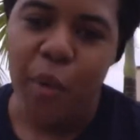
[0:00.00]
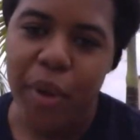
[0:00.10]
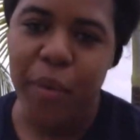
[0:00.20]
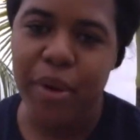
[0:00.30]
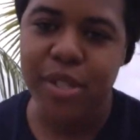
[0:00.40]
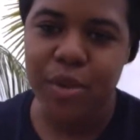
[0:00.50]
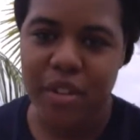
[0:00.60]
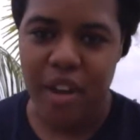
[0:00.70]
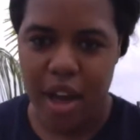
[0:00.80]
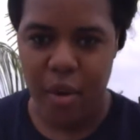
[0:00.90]
we were sort
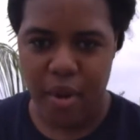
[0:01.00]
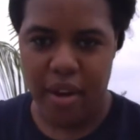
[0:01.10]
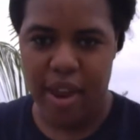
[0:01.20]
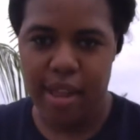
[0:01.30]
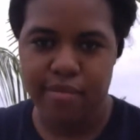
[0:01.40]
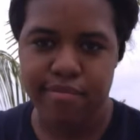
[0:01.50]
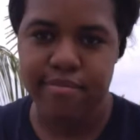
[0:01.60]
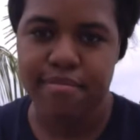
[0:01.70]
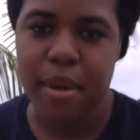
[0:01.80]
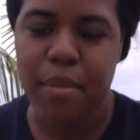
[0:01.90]
of honorary
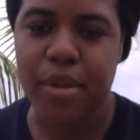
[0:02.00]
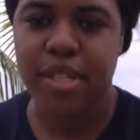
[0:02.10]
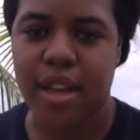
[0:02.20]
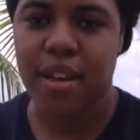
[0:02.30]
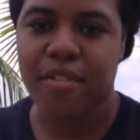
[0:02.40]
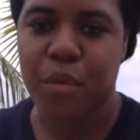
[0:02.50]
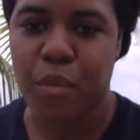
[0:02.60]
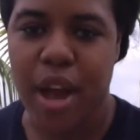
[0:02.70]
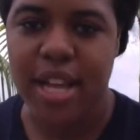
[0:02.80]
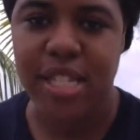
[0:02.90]
members of the
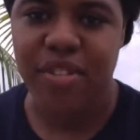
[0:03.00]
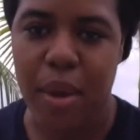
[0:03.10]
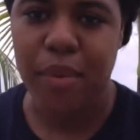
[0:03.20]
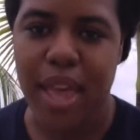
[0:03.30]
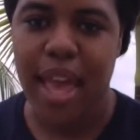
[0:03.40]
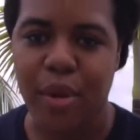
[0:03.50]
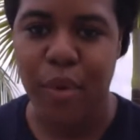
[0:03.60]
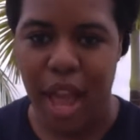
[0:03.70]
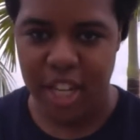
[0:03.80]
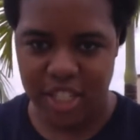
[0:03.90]
bride's family, and
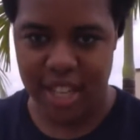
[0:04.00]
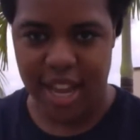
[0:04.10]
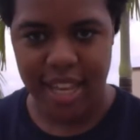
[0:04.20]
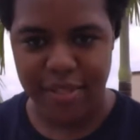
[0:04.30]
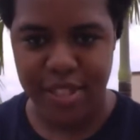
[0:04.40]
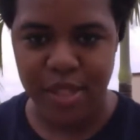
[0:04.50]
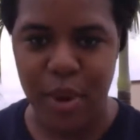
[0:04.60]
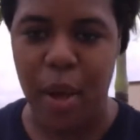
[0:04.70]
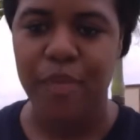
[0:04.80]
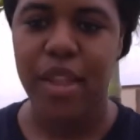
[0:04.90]
we actually got gifts as well.